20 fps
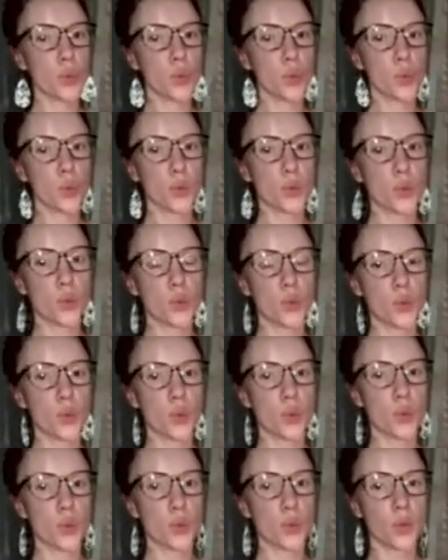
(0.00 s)

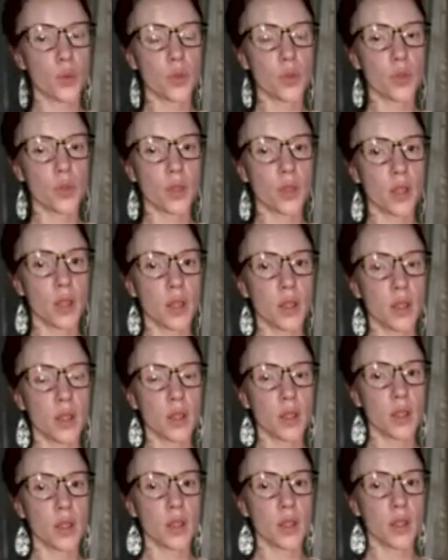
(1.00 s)
[no speech]